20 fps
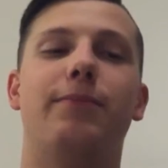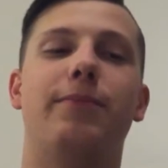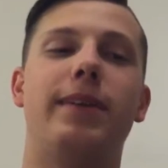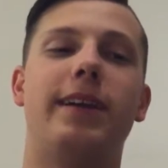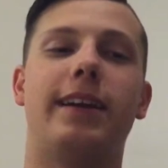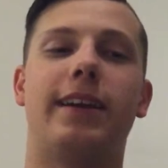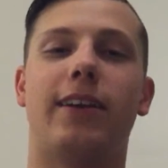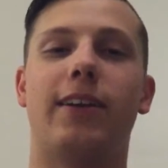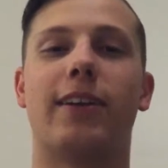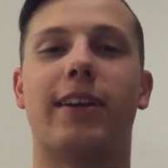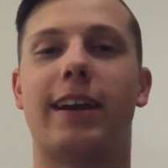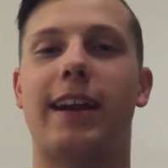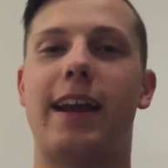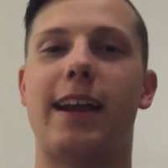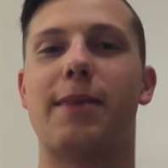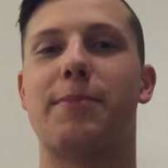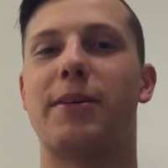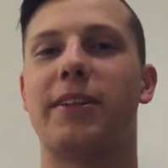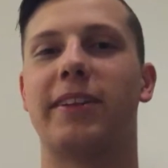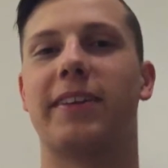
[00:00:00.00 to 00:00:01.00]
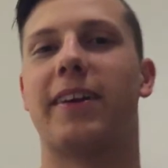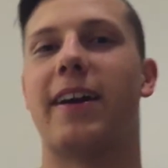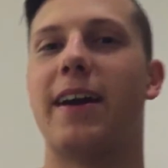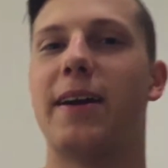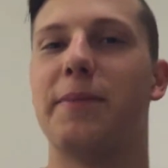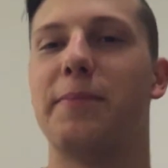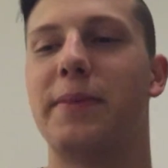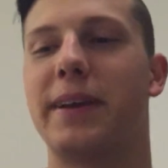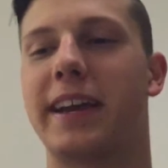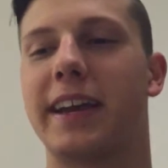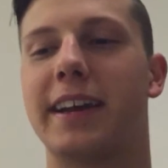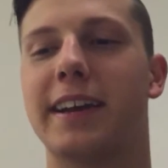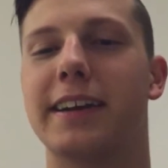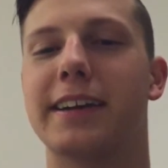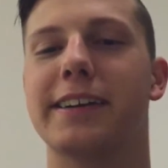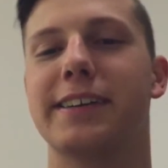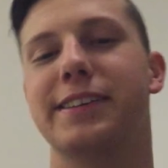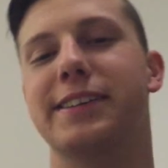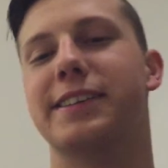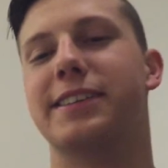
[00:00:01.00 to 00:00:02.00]
me and her are going to end up on the ground
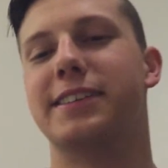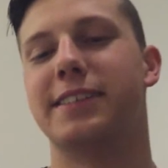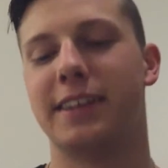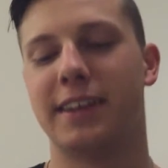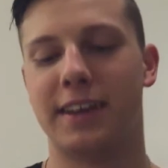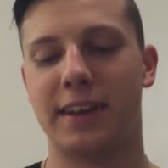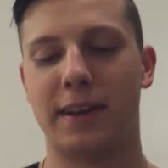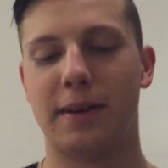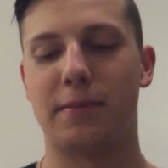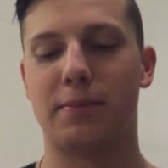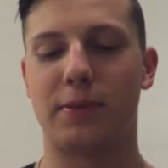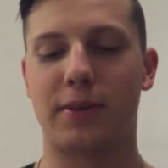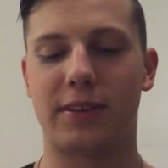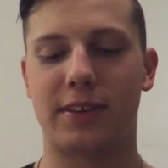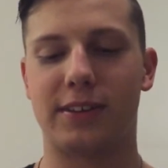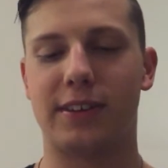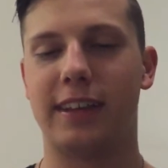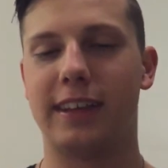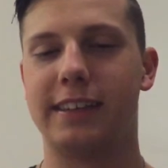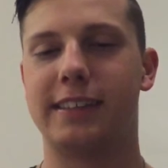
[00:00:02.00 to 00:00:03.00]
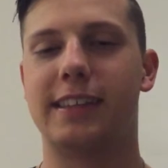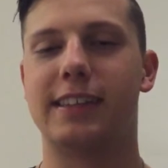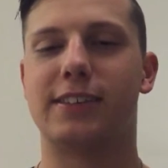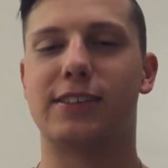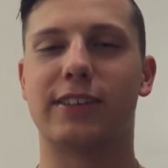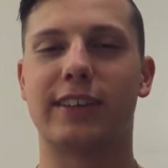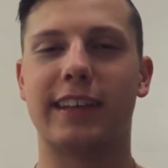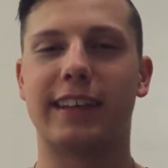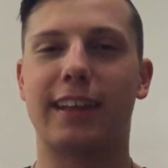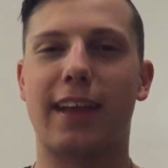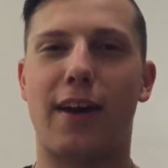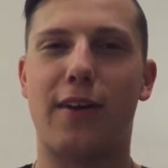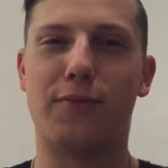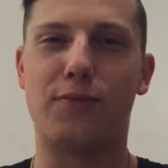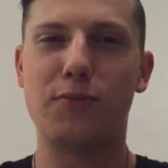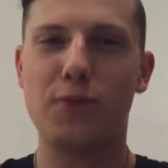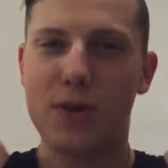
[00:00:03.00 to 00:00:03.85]
because brotherly, sisterly love.